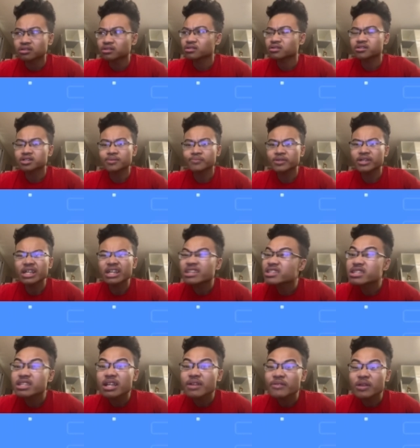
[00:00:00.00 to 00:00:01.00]
Something in the
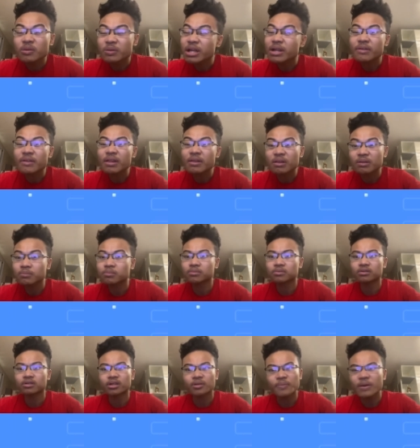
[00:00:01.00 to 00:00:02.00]
sea level, yeah, yeah.
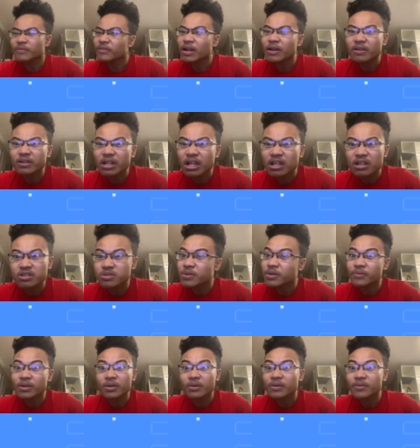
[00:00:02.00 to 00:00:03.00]
Pay $500, my
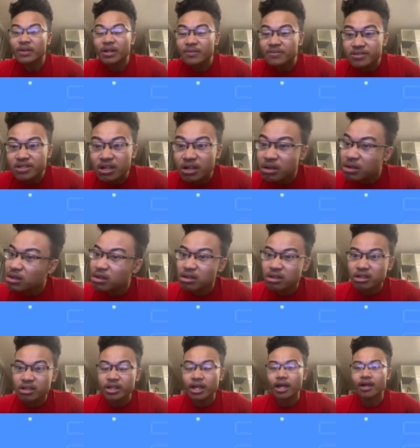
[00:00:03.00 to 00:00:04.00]
parents,
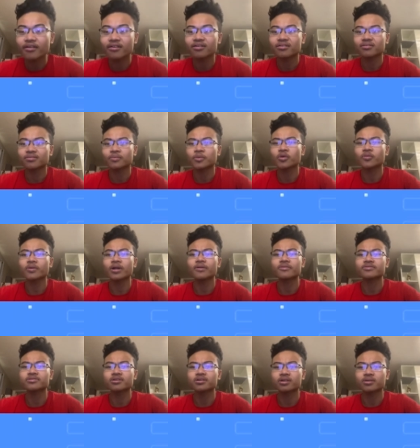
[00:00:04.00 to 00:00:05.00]
yeah, my
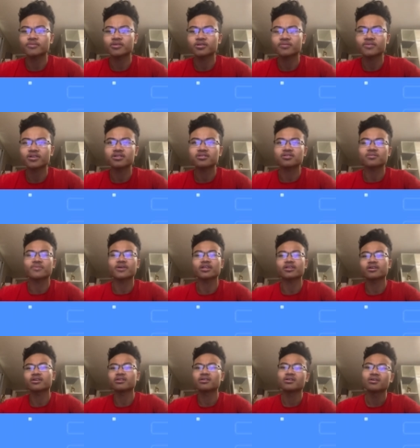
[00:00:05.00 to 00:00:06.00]
parents, they come
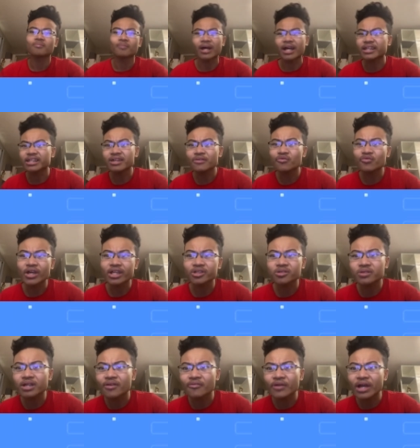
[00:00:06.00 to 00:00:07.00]
But I didn't went to
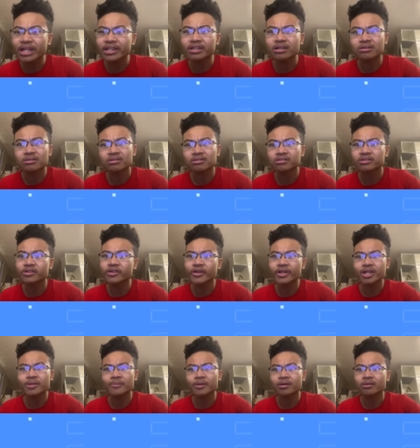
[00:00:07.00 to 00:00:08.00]
the event though, to greet
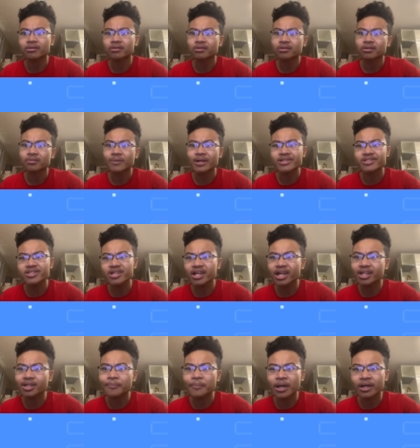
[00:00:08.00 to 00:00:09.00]
though. But I still
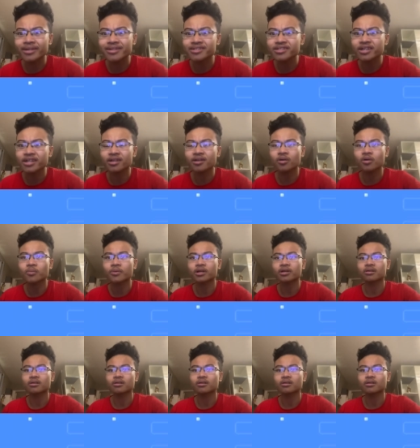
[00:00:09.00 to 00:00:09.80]
got the money staying at home, man.